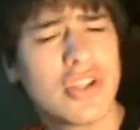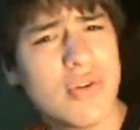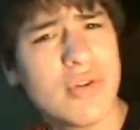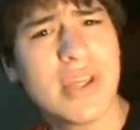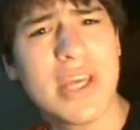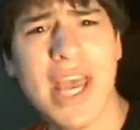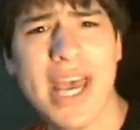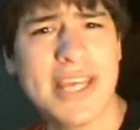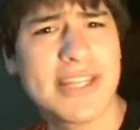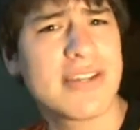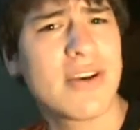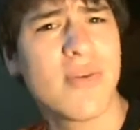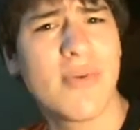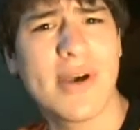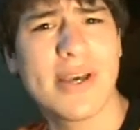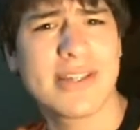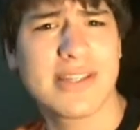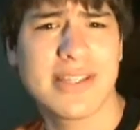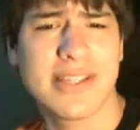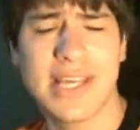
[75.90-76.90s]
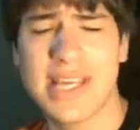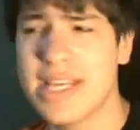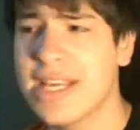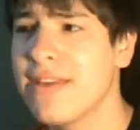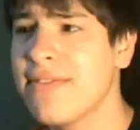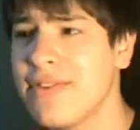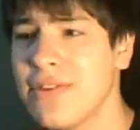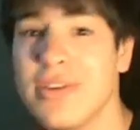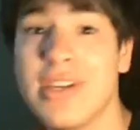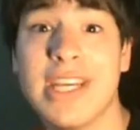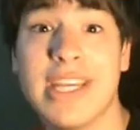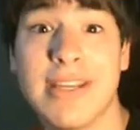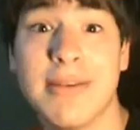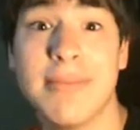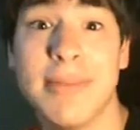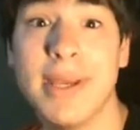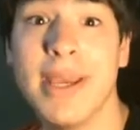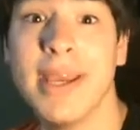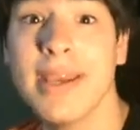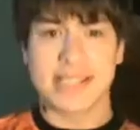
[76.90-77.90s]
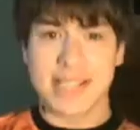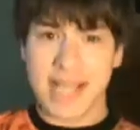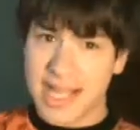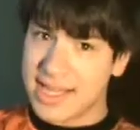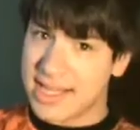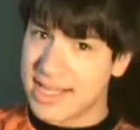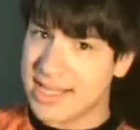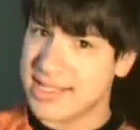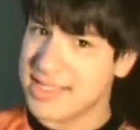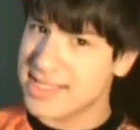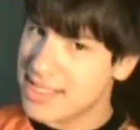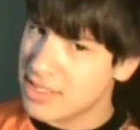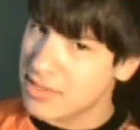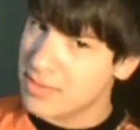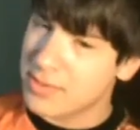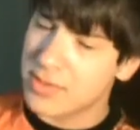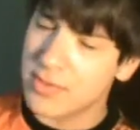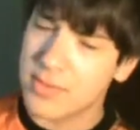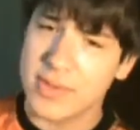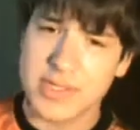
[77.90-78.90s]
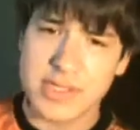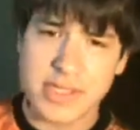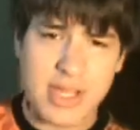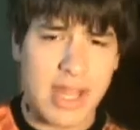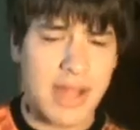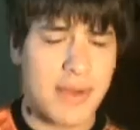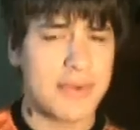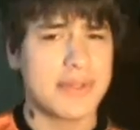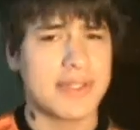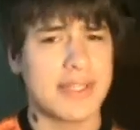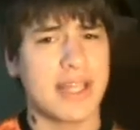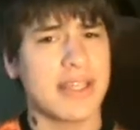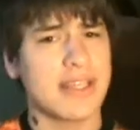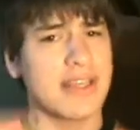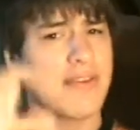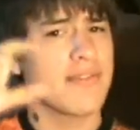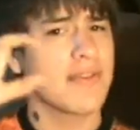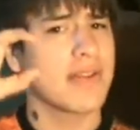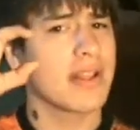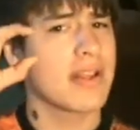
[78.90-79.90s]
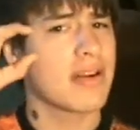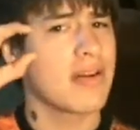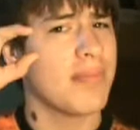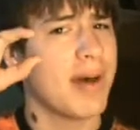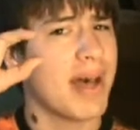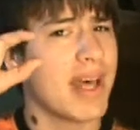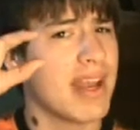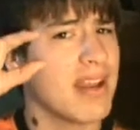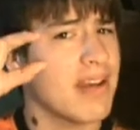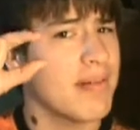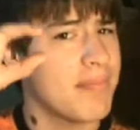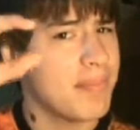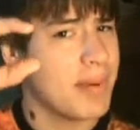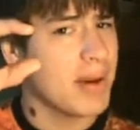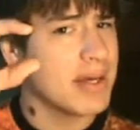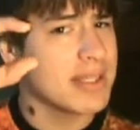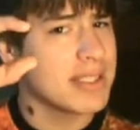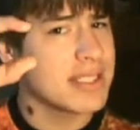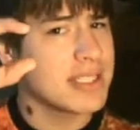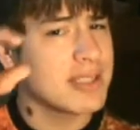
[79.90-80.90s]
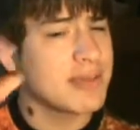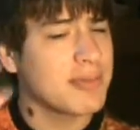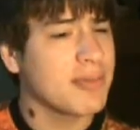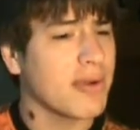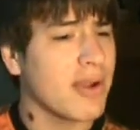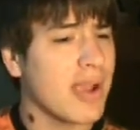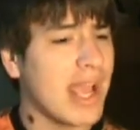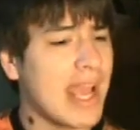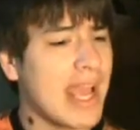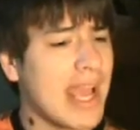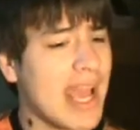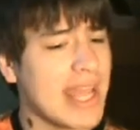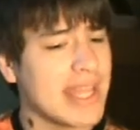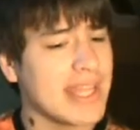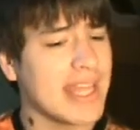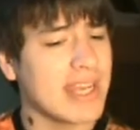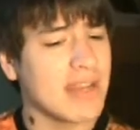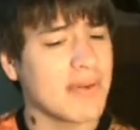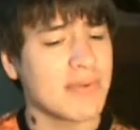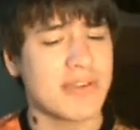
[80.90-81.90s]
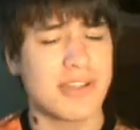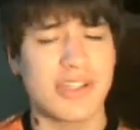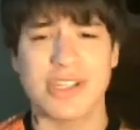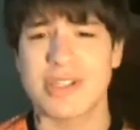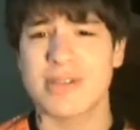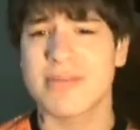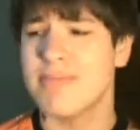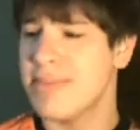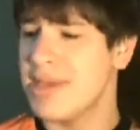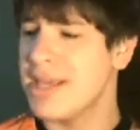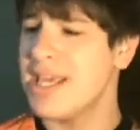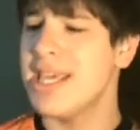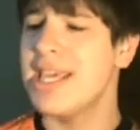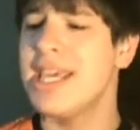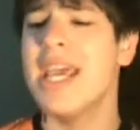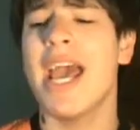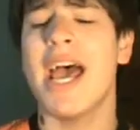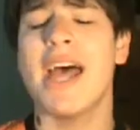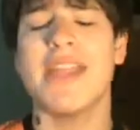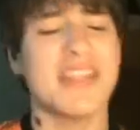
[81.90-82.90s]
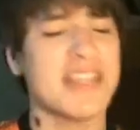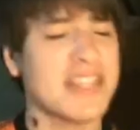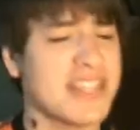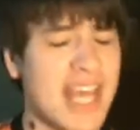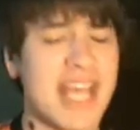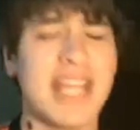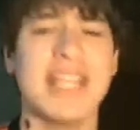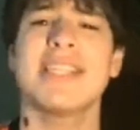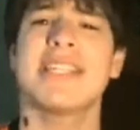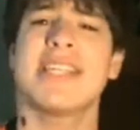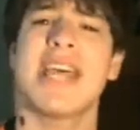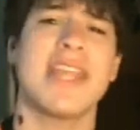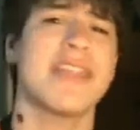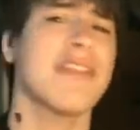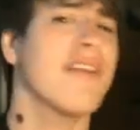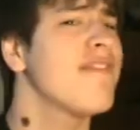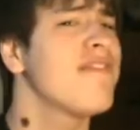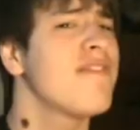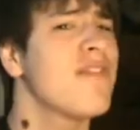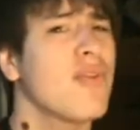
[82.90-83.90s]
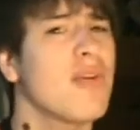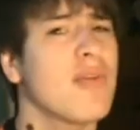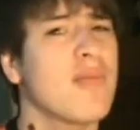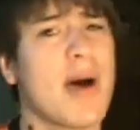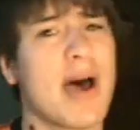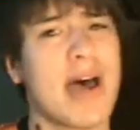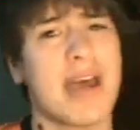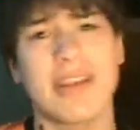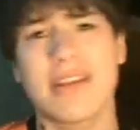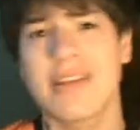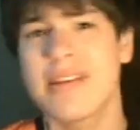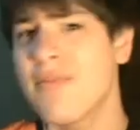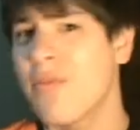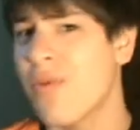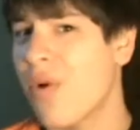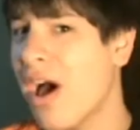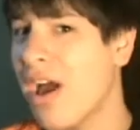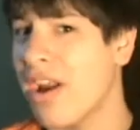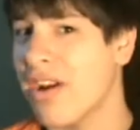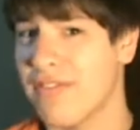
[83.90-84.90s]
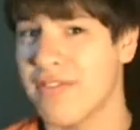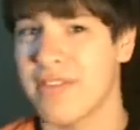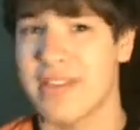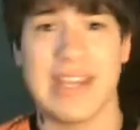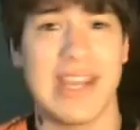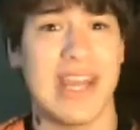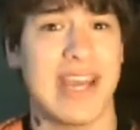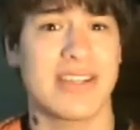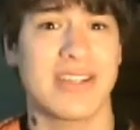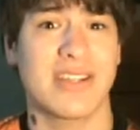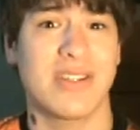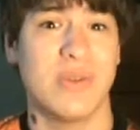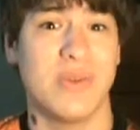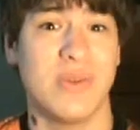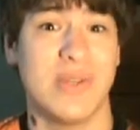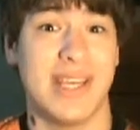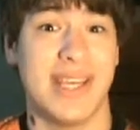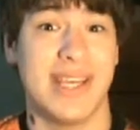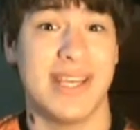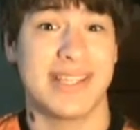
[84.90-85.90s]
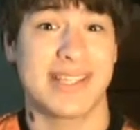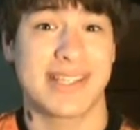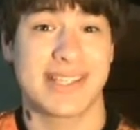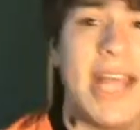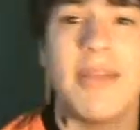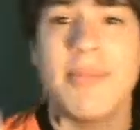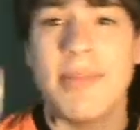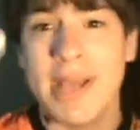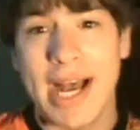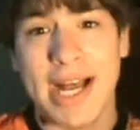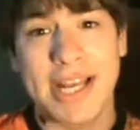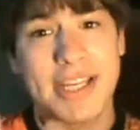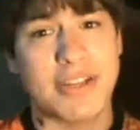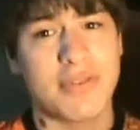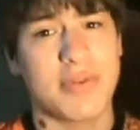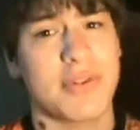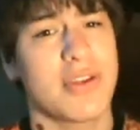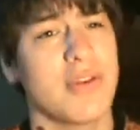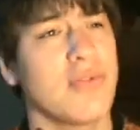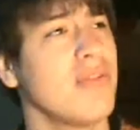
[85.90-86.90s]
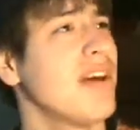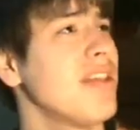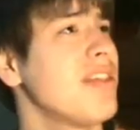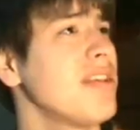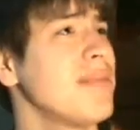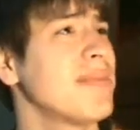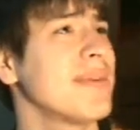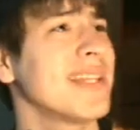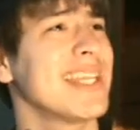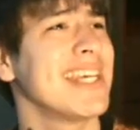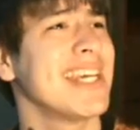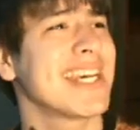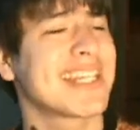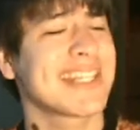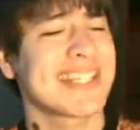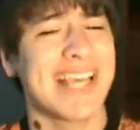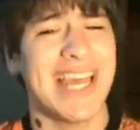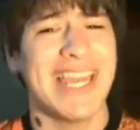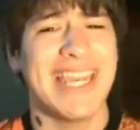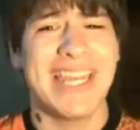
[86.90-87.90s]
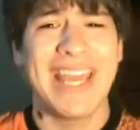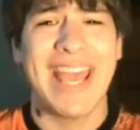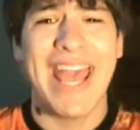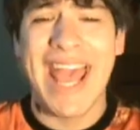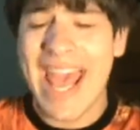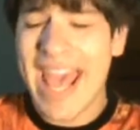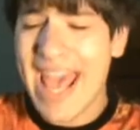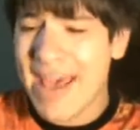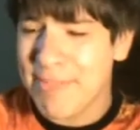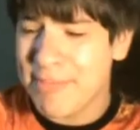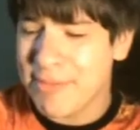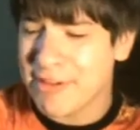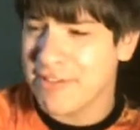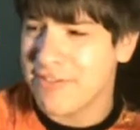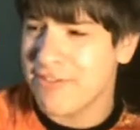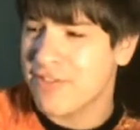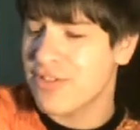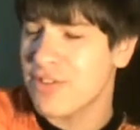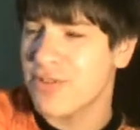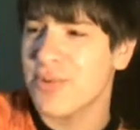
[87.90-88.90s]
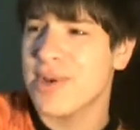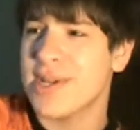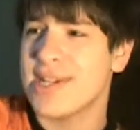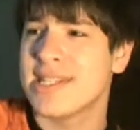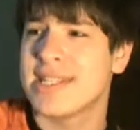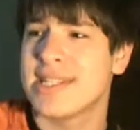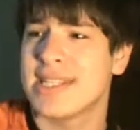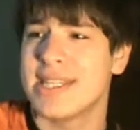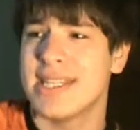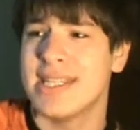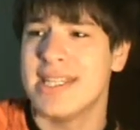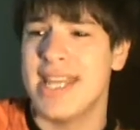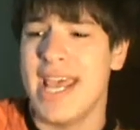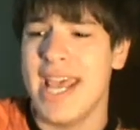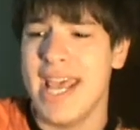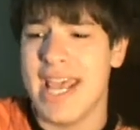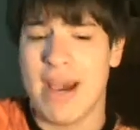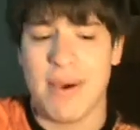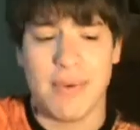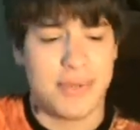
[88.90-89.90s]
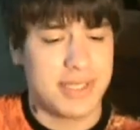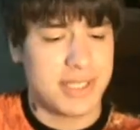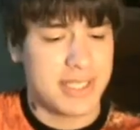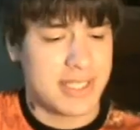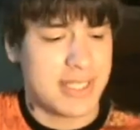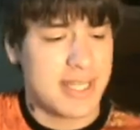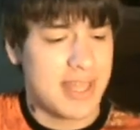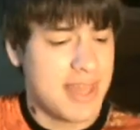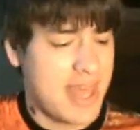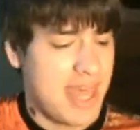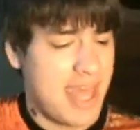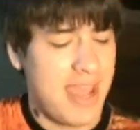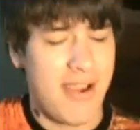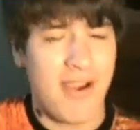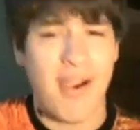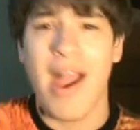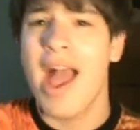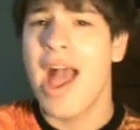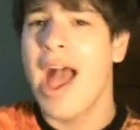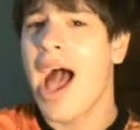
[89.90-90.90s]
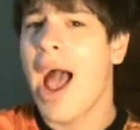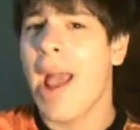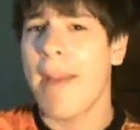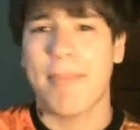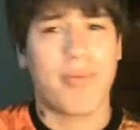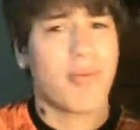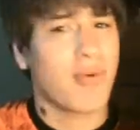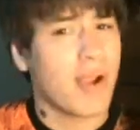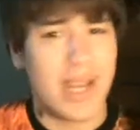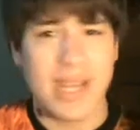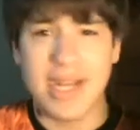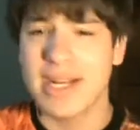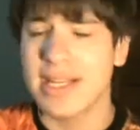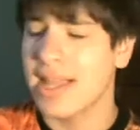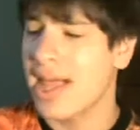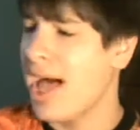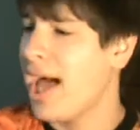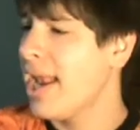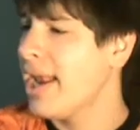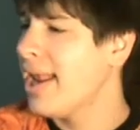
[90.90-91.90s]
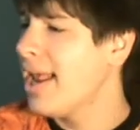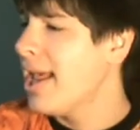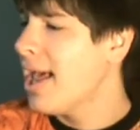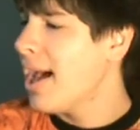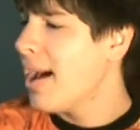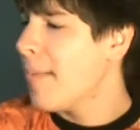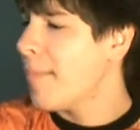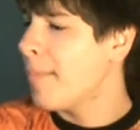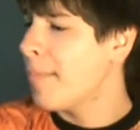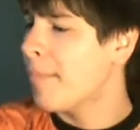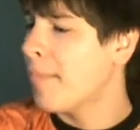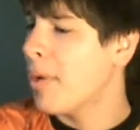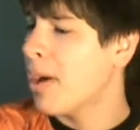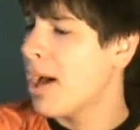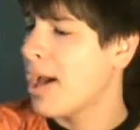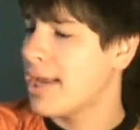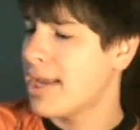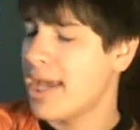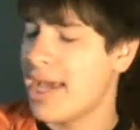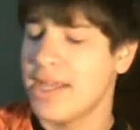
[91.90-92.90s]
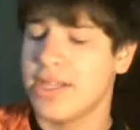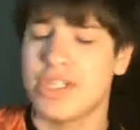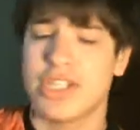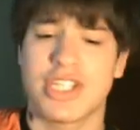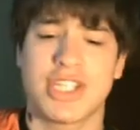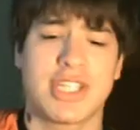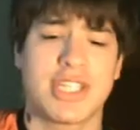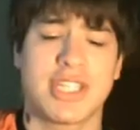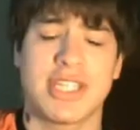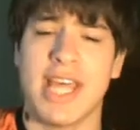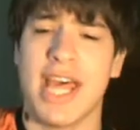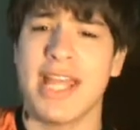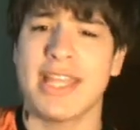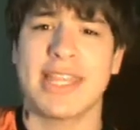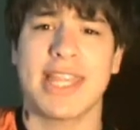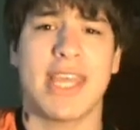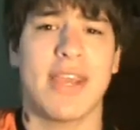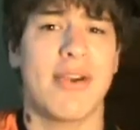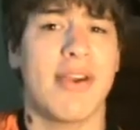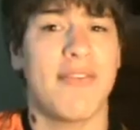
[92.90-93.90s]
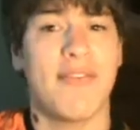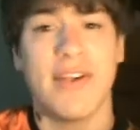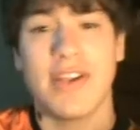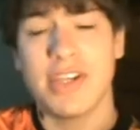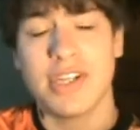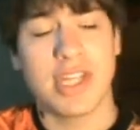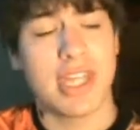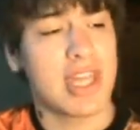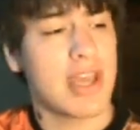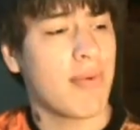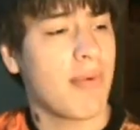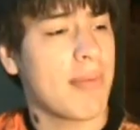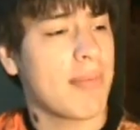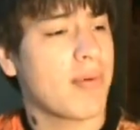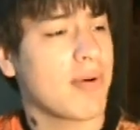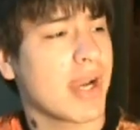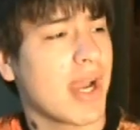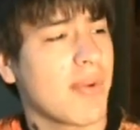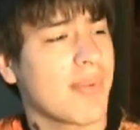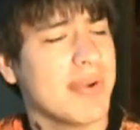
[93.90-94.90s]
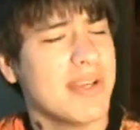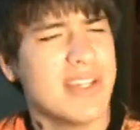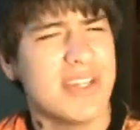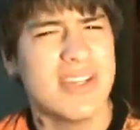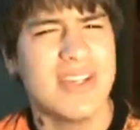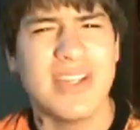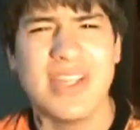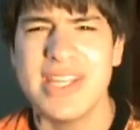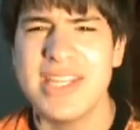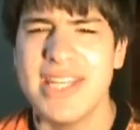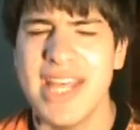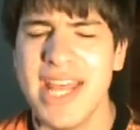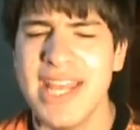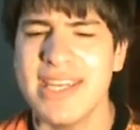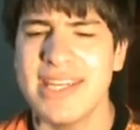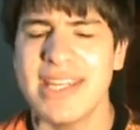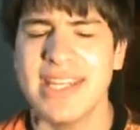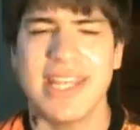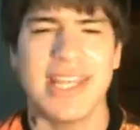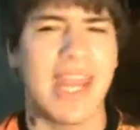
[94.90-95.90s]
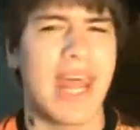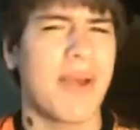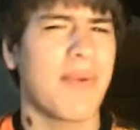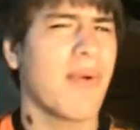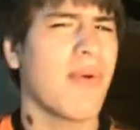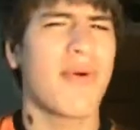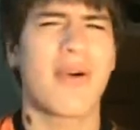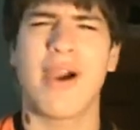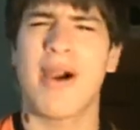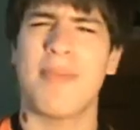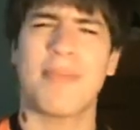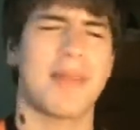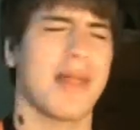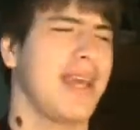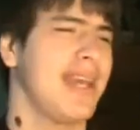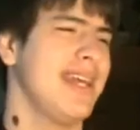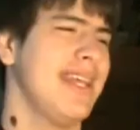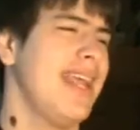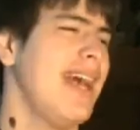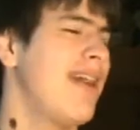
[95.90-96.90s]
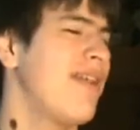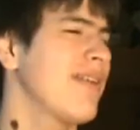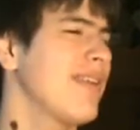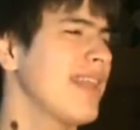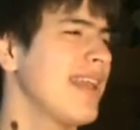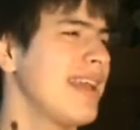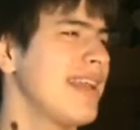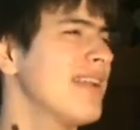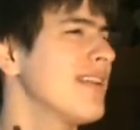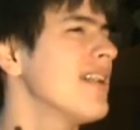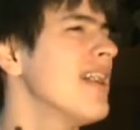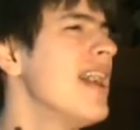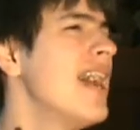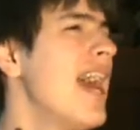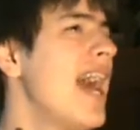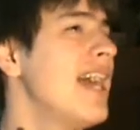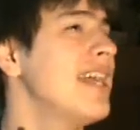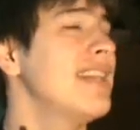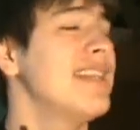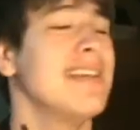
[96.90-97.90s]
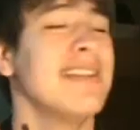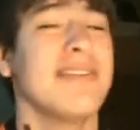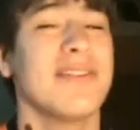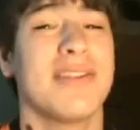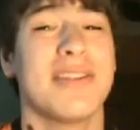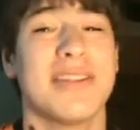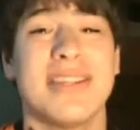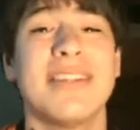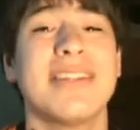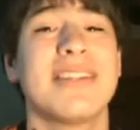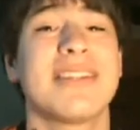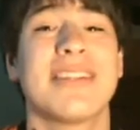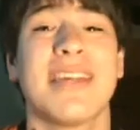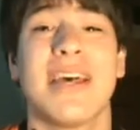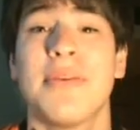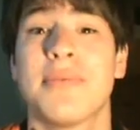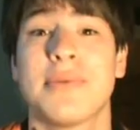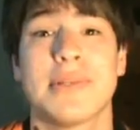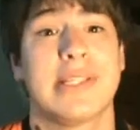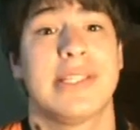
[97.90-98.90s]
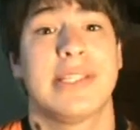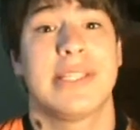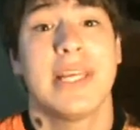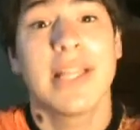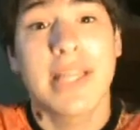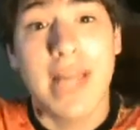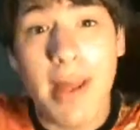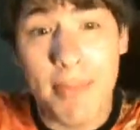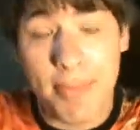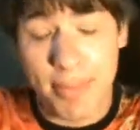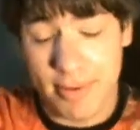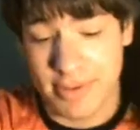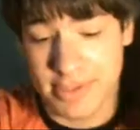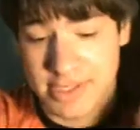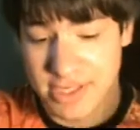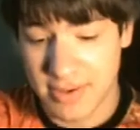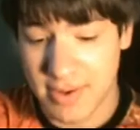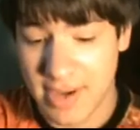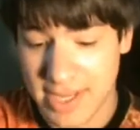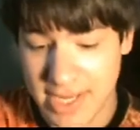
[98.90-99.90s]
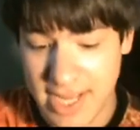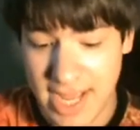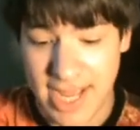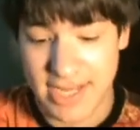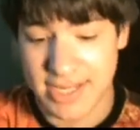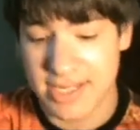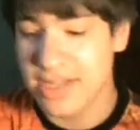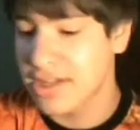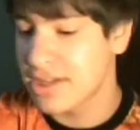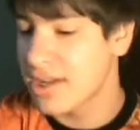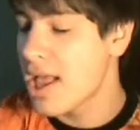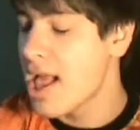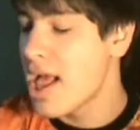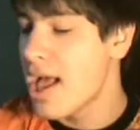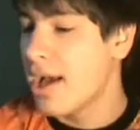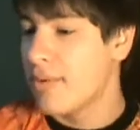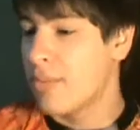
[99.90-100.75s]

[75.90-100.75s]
do the SOS thing if you need me. Slightly contented with the whistle, I was on, given a little bottle of bug spray, and then it was just me and the tent and the four bottles of water for the next two days. And to be honest with you, nothing really exciting happened for the rest of the day. I was just there, I prayed a lot, but I just sat there. Eventually, at one point, I went into the tent, and then I woke up like an hour later, and then the sun was still up, so I had to